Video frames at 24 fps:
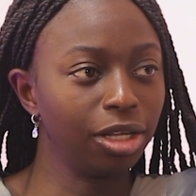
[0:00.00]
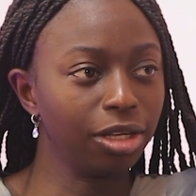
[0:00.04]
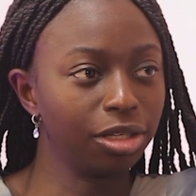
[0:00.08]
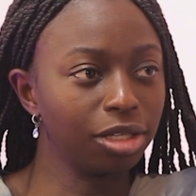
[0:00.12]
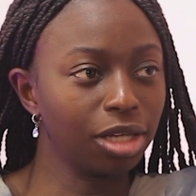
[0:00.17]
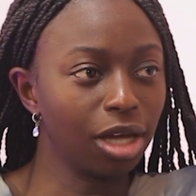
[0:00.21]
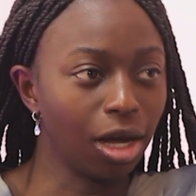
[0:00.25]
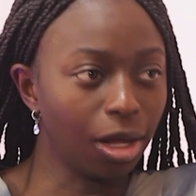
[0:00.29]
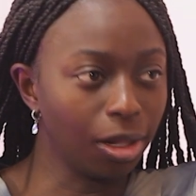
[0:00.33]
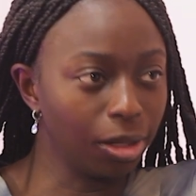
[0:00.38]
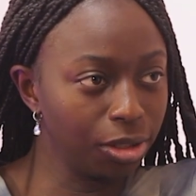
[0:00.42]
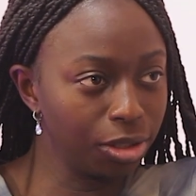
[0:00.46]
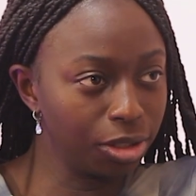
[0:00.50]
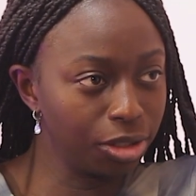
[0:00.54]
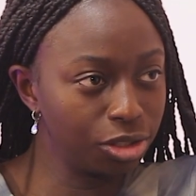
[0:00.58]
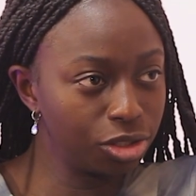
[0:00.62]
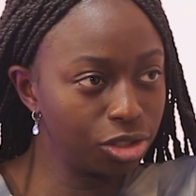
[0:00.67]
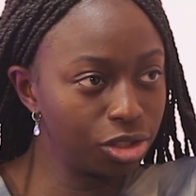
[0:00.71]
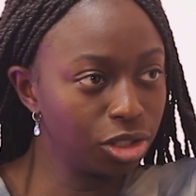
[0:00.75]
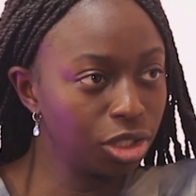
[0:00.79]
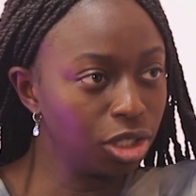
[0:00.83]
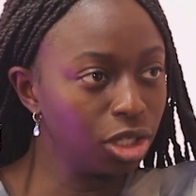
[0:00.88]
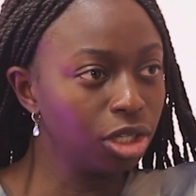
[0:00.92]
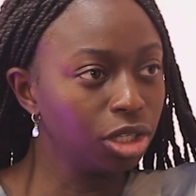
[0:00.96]
like,
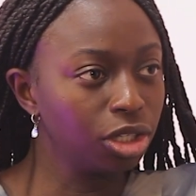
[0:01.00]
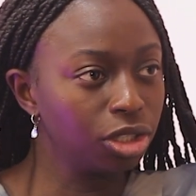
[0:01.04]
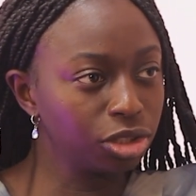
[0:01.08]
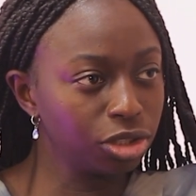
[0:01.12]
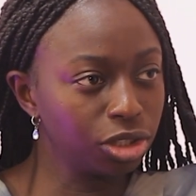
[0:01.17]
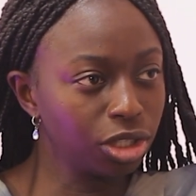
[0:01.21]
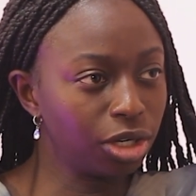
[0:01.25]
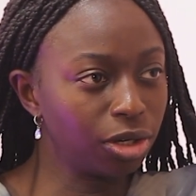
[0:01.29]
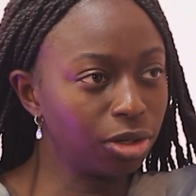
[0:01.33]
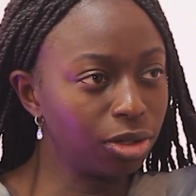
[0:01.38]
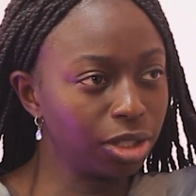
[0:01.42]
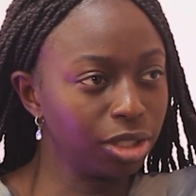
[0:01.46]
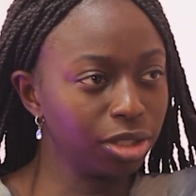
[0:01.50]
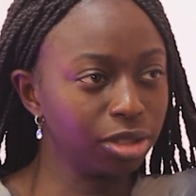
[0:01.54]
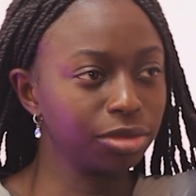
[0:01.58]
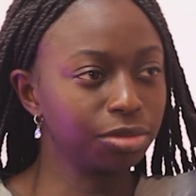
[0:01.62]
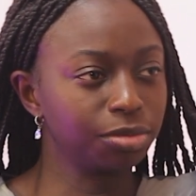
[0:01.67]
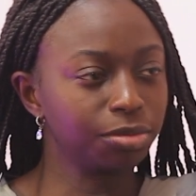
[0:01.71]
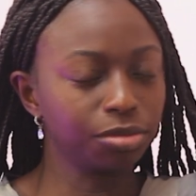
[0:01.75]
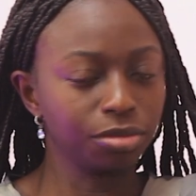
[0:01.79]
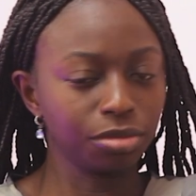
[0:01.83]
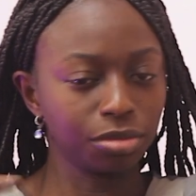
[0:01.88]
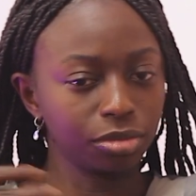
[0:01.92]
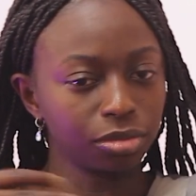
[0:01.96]
college, you know, like, mm-hmm.